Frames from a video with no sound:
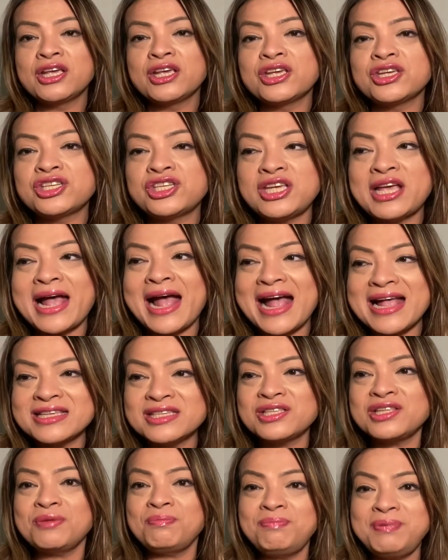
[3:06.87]
she has
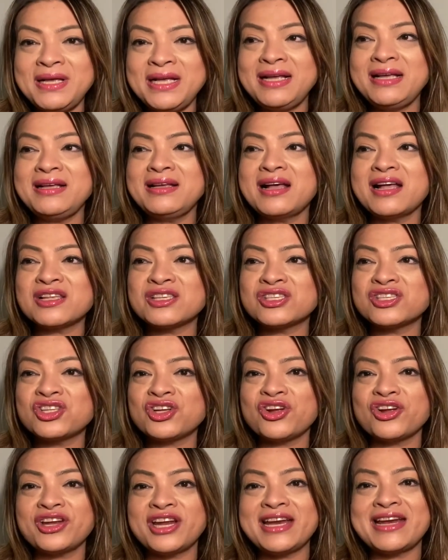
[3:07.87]
to be a
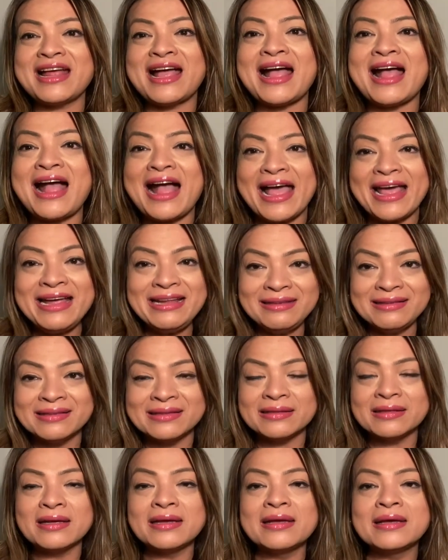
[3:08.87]
certain height,
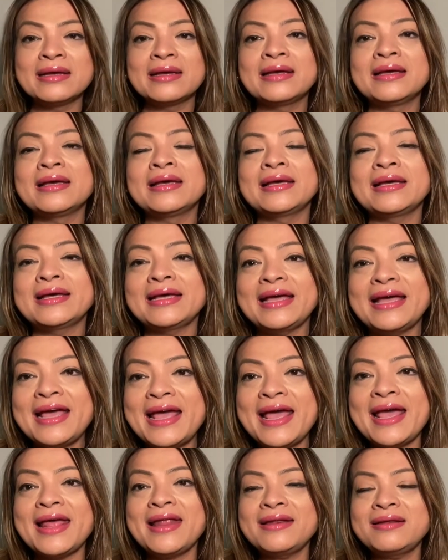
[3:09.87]

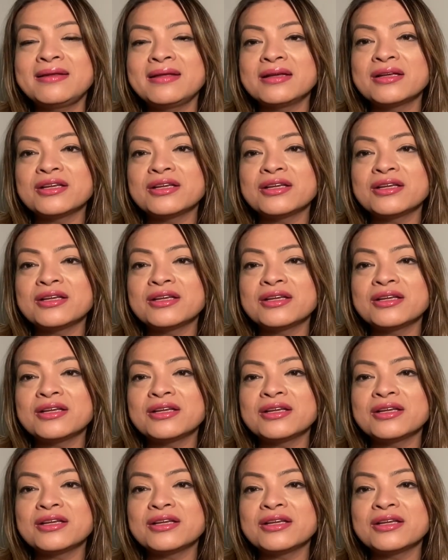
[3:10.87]
and